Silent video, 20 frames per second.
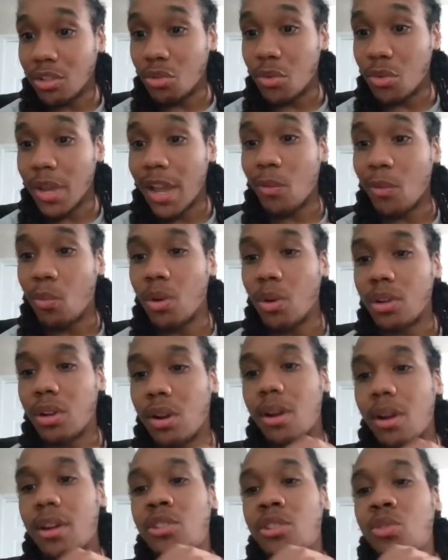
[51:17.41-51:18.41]
Do you have one
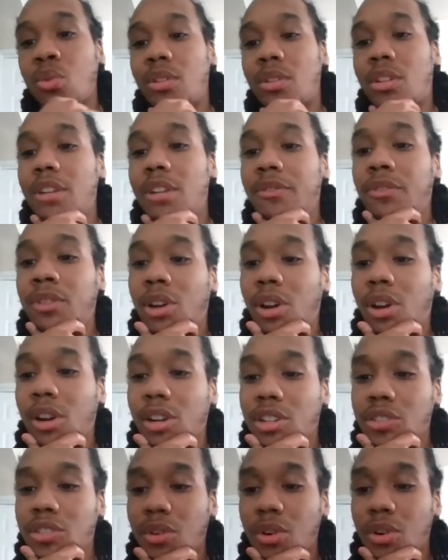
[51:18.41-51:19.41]
artist or different
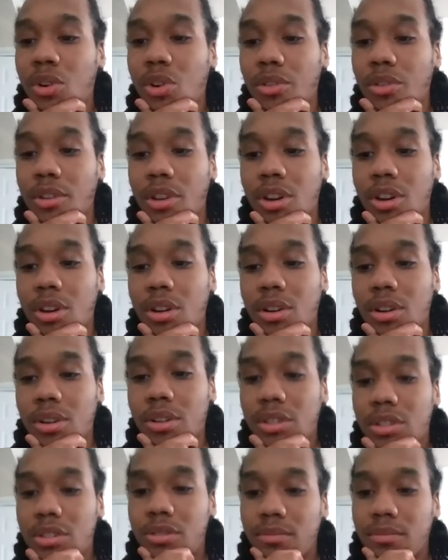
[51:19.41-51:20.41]
artists for all the
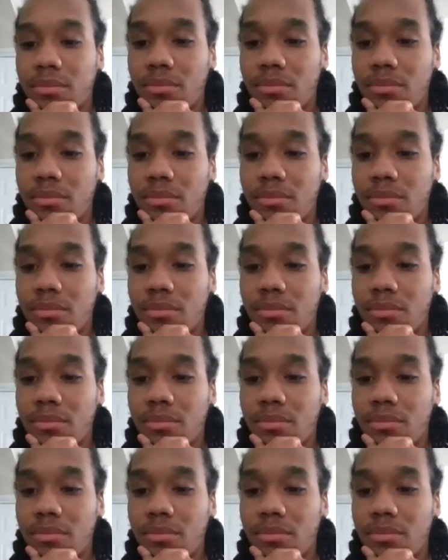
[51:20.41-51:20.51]
cards?